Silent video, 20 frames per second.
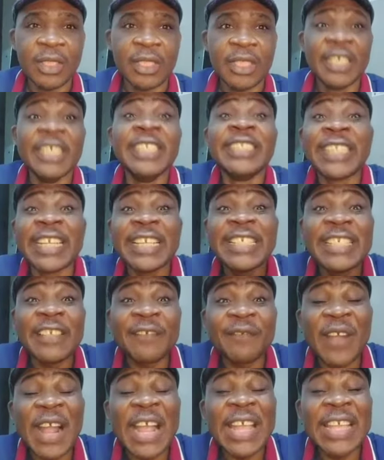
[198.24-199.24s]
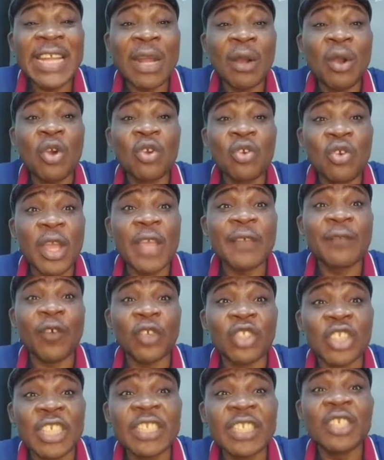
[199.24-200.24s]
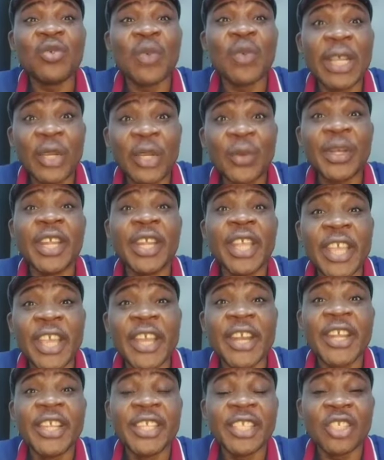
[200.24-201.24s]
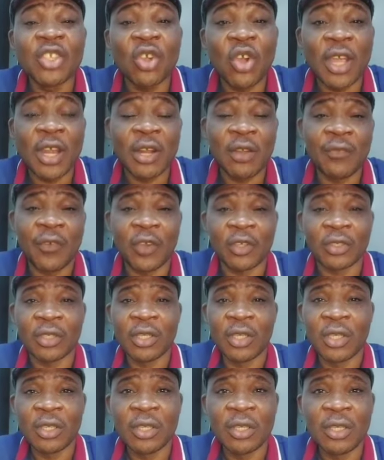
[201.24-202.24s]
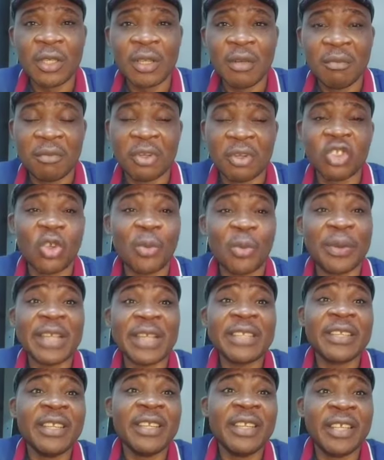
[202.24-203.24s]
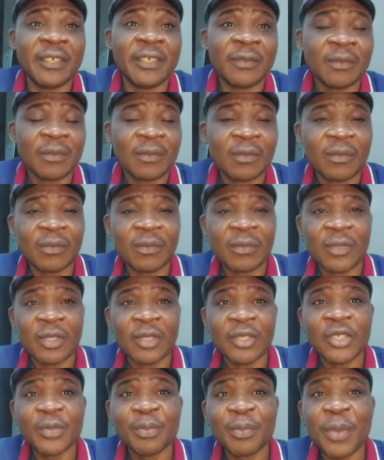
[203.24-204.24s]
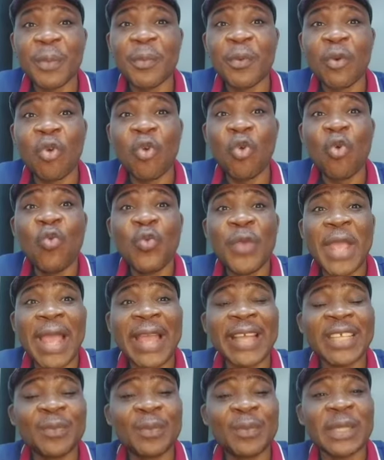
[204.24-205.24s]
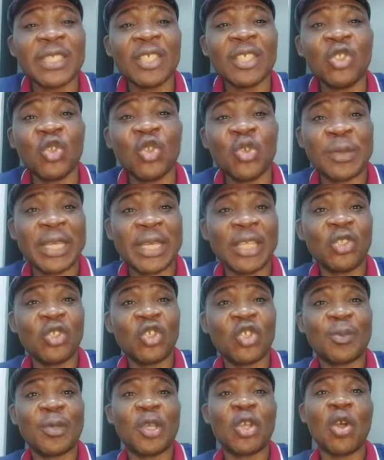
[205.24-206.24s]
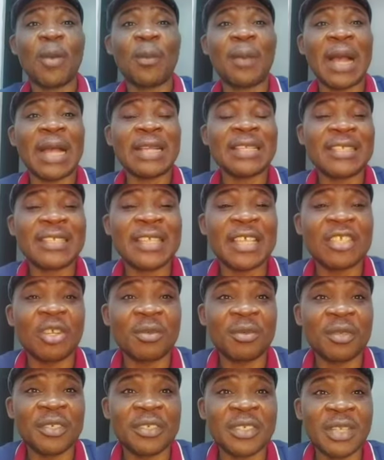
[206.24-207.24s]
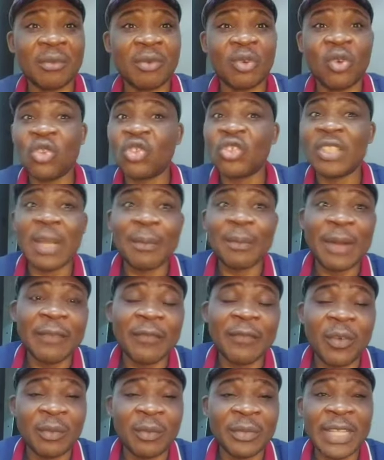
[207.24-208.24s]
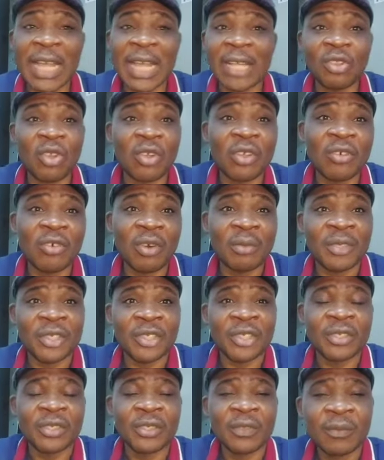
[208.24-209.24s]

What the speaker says: Intensify in our own effort. Anything you are doing, increase in your effort. But surprisingly, people who we are expecting to begin to speak up and say something to them, go to their platform, they are talking rubbish.